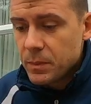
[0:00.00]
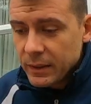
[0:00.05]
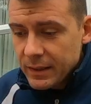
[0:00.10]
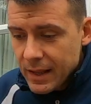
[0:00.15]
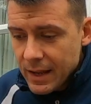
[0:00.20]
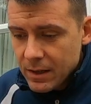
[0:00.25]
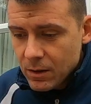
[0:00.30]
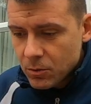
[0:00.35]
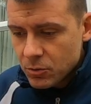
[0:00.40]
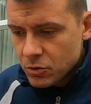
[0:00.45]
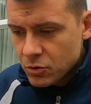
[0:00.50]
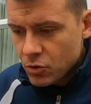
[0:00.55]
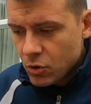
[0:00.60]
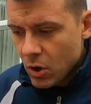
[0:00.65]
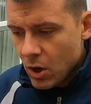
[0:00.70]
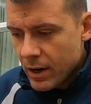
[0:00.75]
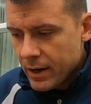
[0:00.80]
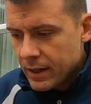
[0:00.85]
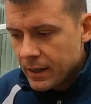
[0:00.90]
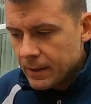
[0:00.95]
But then I was
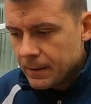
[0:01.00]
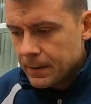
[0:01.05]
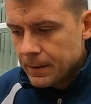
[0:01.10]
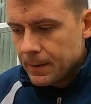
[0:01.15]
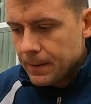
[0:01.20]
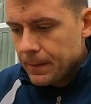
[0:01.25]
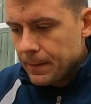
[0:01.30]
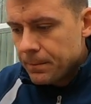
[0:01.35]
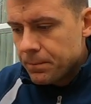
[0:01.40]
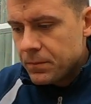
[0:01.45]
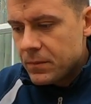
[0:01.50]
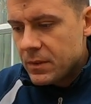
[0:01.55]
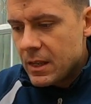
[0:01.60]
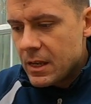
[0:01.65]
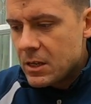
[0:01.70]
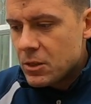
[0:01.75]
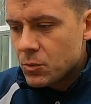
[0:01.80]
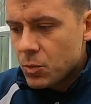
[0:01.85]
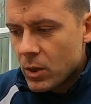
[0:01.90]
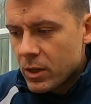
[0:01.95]
trying
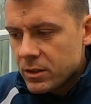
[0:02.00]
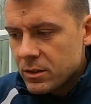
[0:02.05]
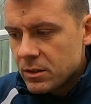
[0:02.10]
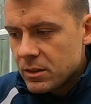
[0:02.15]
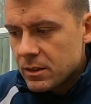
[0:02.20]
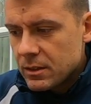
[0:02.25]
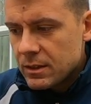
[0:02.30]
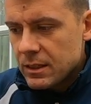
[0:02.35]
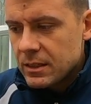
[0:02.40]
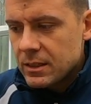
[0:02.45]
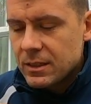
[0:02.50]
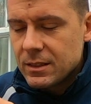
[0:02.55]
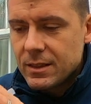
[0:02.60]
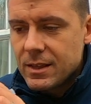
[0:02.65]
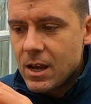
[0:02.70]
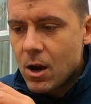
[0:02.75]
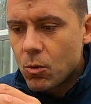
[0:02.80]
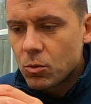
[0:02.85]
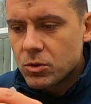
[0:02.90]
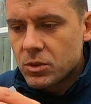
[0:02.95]
these ones. This is
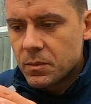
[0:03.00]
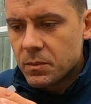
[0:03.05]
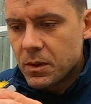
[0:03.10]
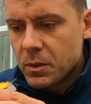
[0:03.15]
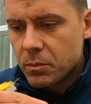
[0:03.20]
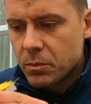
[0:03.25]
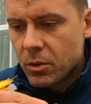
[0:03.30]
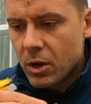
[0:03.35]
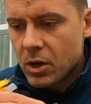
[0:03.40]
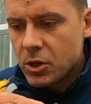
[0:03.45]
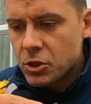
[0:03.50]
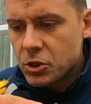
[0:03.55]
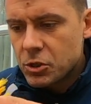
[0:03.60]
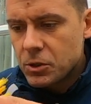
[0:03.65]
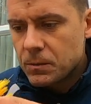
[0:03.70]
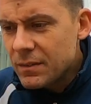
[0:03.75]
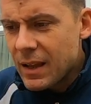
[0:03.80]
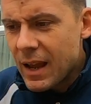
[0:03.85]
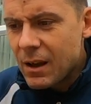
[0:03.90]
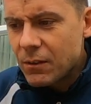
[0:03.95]
the ultimate
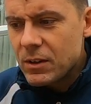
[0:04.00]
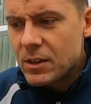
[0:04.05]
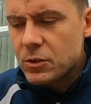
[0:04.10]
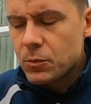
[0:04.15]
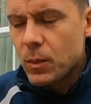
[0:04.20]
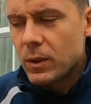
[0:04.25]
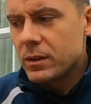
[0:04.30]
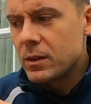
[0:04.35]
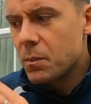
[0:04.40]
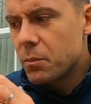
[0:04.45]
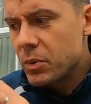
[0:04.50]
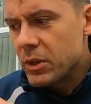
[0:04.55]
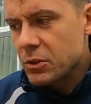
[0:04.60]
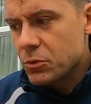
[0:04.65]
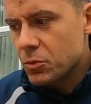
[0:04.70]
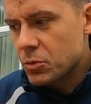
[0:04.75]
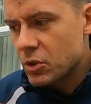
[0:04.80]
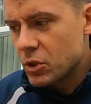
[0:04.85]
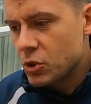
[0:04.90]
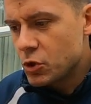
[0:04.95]
brush. Now this one, the
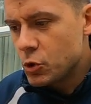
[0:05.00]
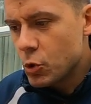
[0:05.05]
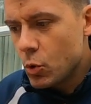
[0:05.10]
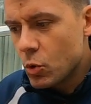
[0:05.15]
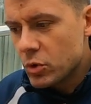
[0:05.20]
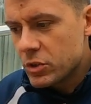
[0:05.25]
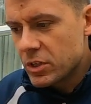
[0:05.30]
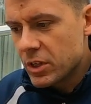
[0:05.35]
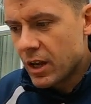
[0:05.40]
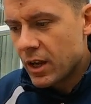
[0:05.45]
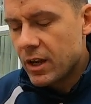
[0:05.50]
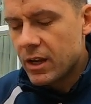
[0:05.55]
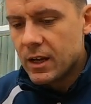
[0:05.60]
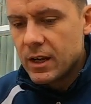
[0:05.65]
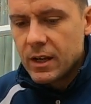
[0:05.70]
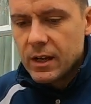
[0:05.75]
bristles are shorter.